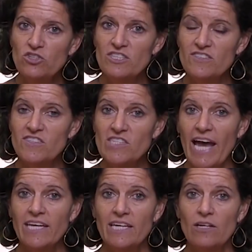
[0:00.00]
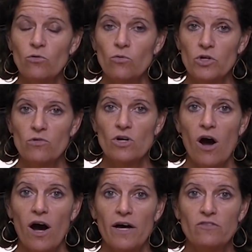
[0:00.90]
to the second root
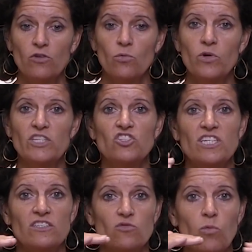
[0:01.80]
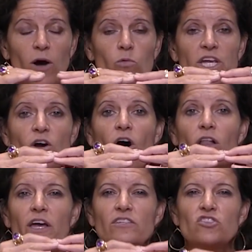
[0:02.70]
cause, which is what we
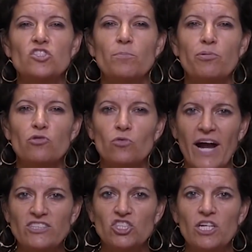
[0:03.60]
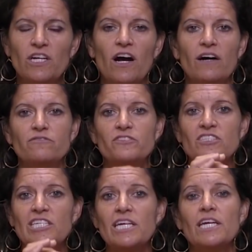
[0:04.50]
call a suppression of
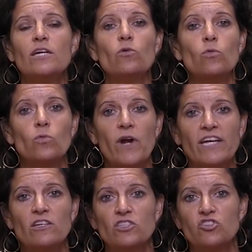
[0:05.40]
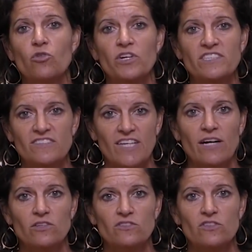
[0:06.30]
T regulatory
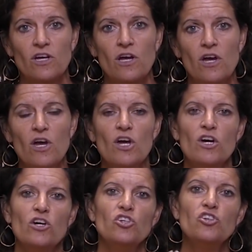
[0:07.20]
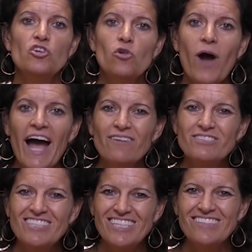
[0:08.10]
cells. You
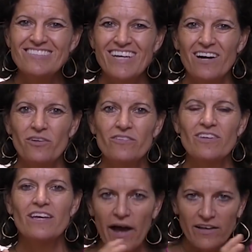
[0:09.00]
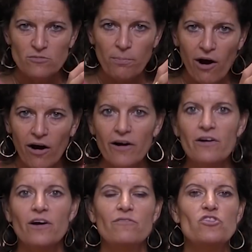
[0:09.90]
have T cells as
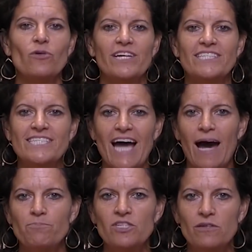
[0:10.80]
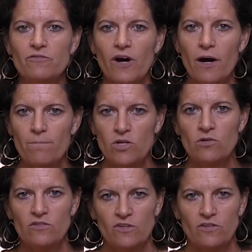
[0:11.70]
part of your adaptive
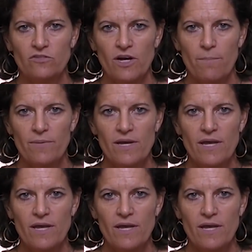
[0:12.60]
immune system.